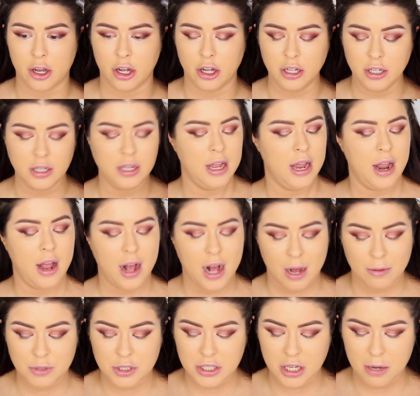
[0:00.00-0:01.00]

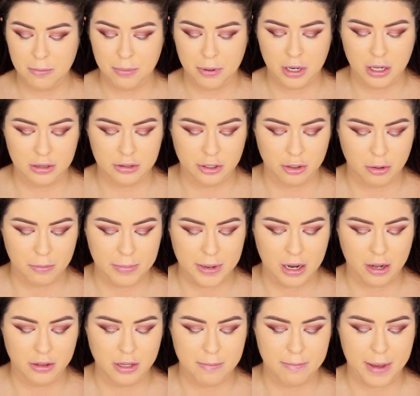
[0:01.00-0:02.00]
I'm just gonna put a little
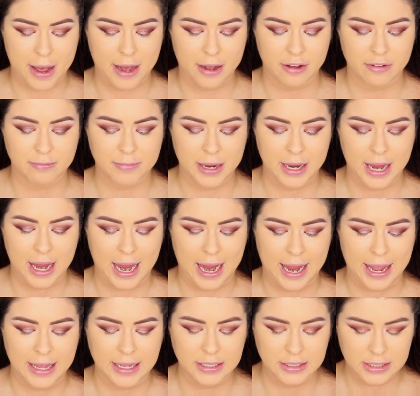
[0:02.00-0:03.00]
bit on the back of my
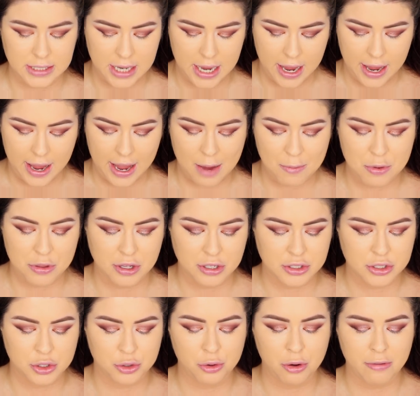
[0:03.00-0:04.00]
hand, and with a
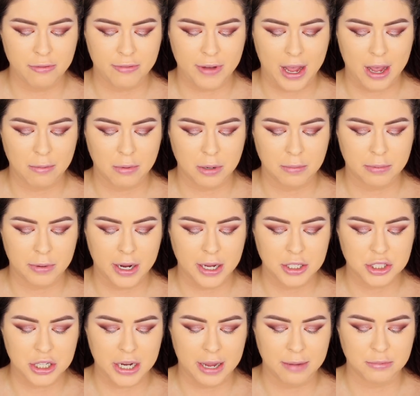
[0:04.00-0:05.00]
duo fiber
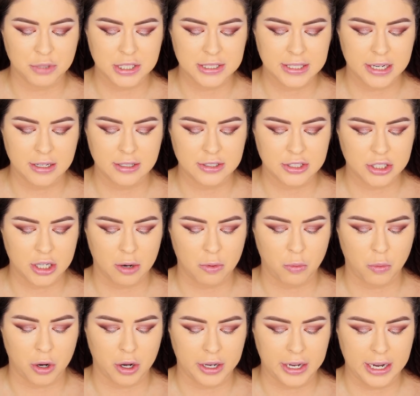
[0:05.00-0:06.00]
brush, I'm just gonna
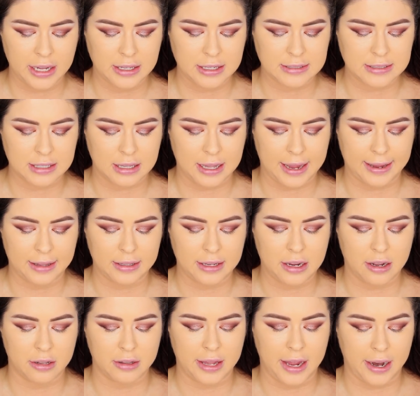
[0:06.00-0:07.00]
start working this
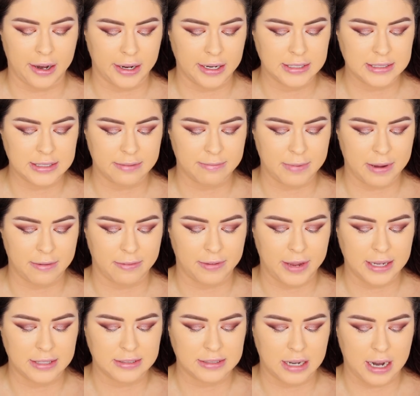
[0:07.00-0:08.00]
lightly on the areas of my
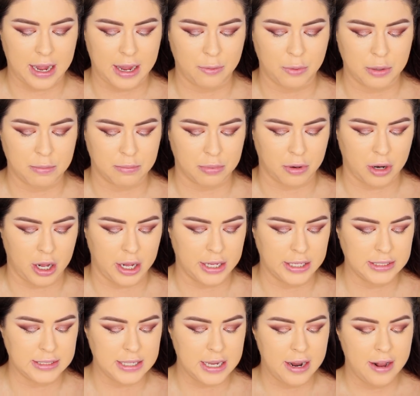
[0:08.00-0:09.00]
face that I would
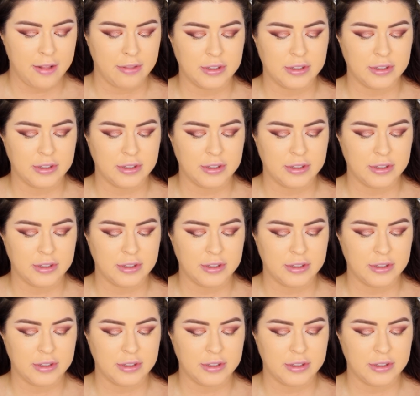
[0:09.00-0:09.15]
bronze.